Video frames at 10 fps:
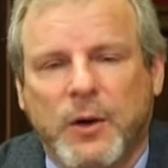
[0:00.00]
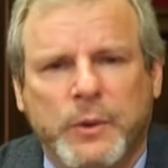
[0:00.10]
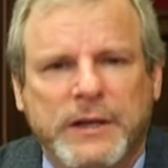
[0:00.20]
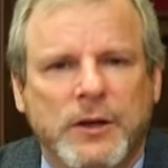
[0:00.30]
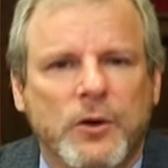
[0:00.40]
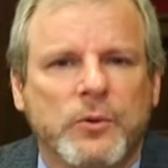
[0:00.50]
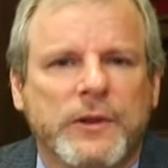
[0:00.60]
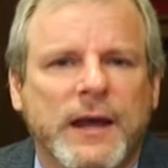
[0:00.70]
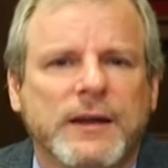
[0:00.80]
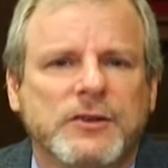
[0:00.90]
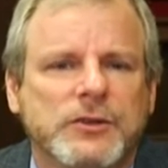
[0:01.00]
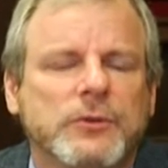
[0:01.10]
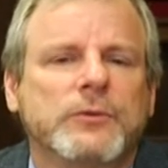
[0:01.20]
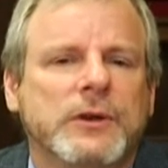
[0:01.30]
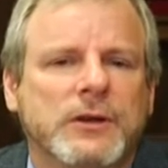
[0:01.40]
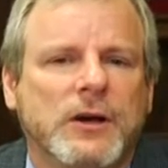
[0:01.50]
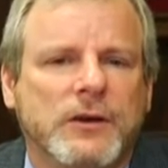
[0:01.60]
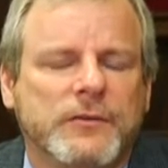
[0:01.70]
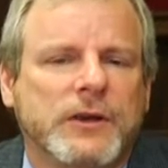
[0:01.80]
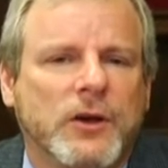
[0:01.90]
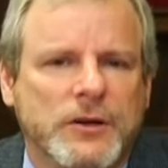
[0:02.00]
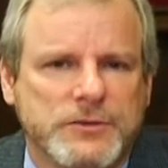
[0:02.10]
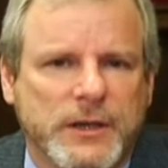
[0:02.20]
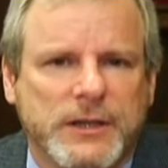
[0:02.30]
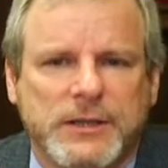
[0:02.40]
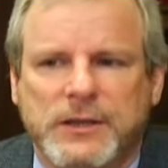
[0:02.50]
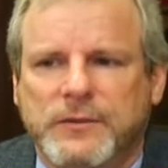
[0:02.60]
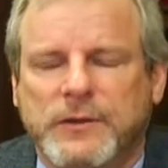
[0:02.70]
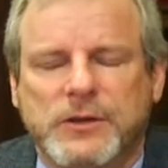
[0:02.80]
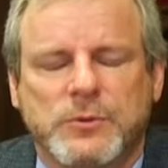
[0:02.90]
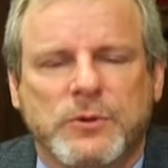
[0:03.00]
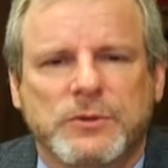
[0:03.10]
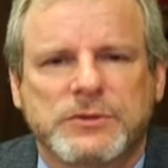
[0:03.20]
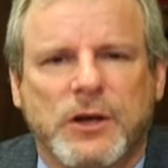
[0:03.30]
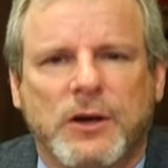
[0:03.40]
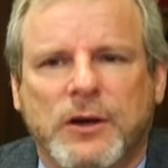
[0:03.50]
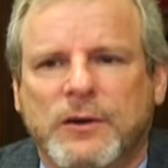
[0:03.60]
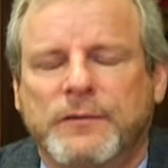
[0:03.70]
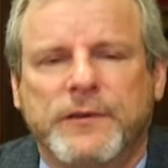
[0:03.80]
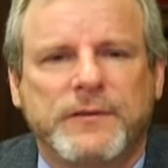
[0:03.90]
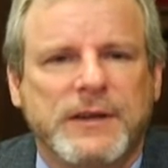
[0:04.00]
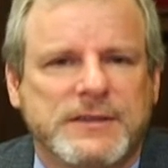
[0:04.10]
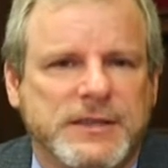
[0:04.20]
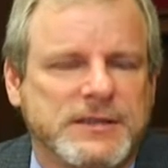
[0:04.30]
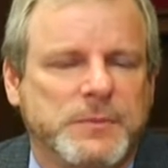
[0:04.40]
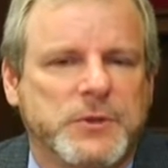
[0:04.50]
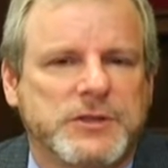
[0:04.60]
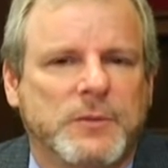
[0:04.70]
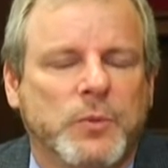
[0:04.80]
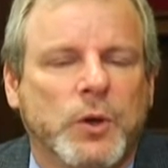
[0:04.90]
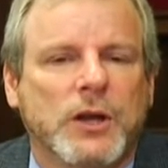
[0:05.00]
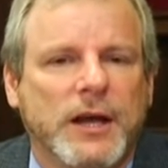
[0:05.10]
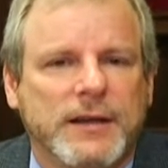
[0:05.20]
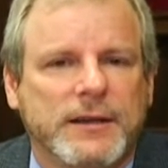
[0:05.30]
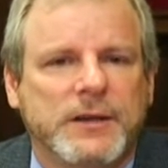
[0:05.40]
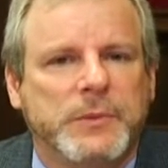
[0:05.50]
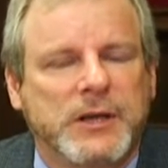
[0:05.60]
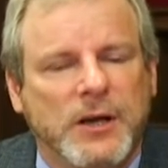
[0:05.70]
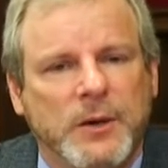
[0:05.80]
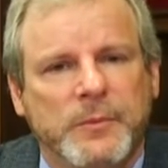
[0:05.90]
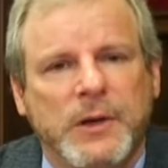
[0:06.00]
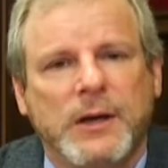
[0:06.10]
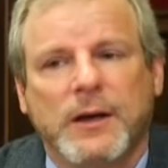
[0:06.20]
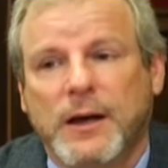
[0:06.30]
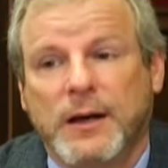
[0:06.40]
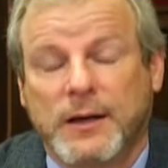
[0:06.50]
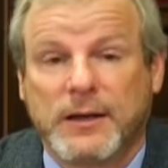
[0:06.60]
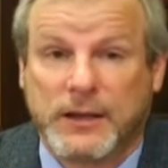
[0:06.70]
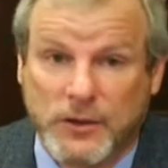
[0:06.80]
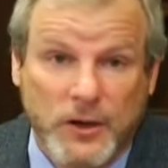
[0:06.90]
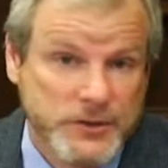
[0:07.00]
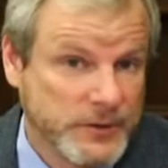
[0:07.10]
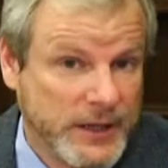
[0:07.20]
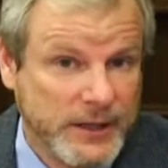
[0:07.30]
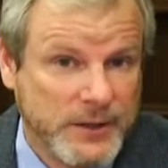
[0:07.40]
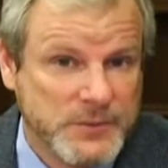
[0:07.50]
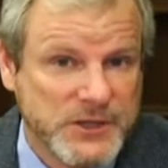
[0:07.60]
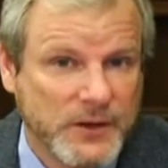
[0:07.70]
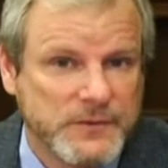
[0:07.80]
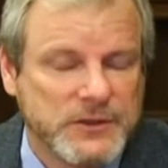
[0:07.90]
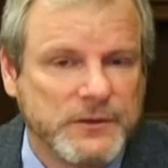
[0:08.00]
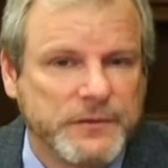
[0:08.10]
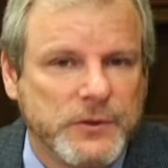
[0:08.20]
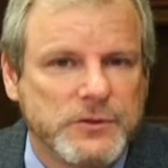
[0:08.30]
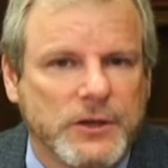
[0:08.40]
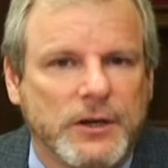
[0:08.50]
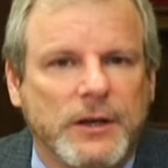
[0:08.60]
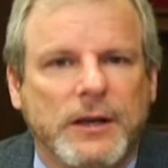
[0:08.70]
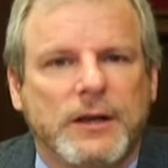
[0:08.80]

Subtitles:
We know that children of incarcerated individuals are 50 to 60% more likely to become incarcerated themselves in the future.